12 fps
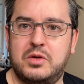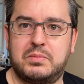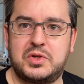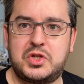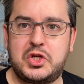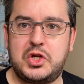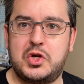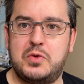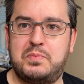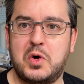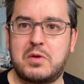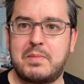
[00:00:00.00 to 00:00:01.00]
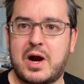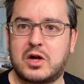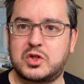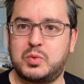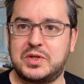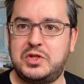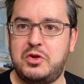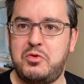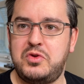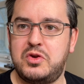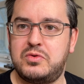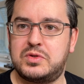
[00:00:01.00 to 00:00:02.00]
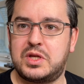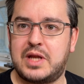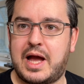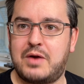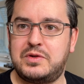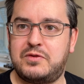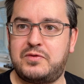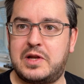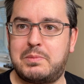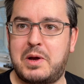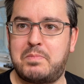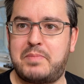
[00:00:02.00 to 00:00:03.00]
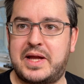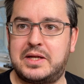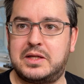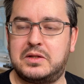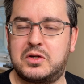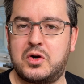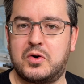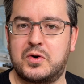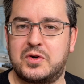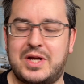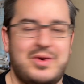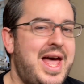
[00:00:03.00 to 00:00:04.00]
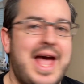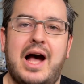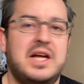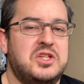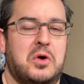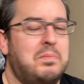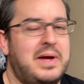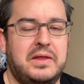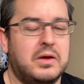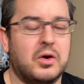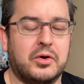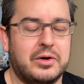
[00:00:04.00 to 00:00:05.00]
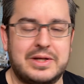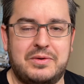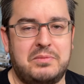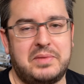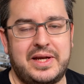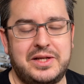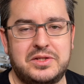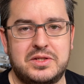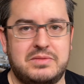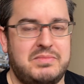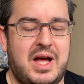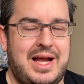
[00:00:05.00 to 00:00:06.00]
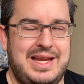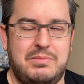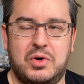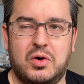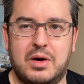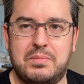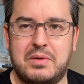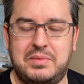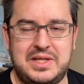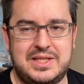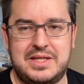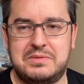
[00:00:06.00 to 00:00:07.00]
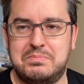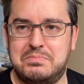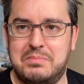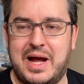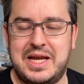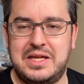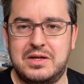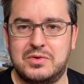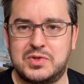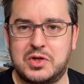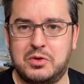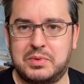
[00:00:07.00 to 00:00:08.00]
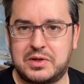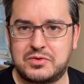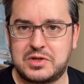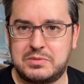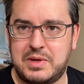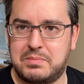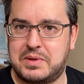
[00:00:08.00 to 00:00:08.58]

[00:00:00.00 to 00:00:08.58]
number 2, bookmarks. What do you use and how do you feel about bending the corner down? I don't bend the corner down in pages, not anymore. I probably did many years ago, but I try to be a